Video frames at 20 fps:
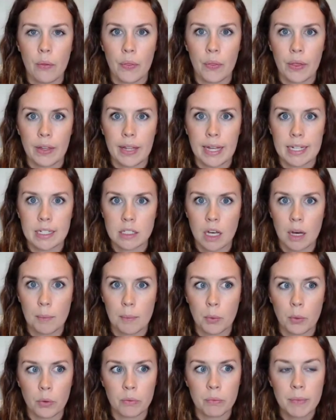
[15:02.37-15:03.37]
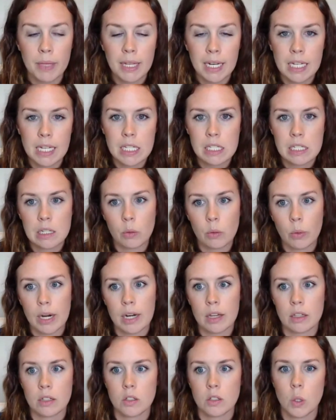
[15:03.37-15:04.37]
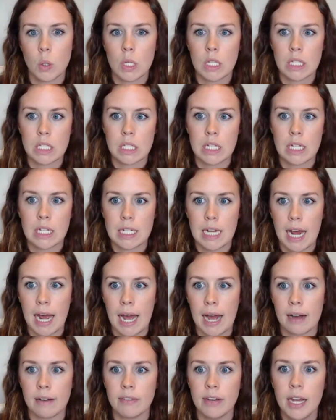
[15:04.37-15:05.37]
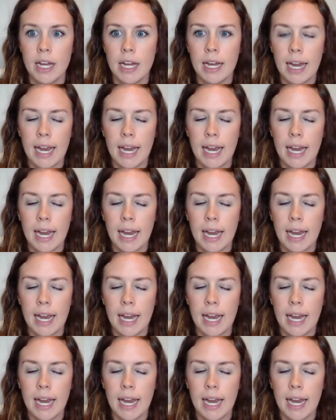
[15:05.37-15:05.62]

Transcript: in the last couple of minutes, where the students need to have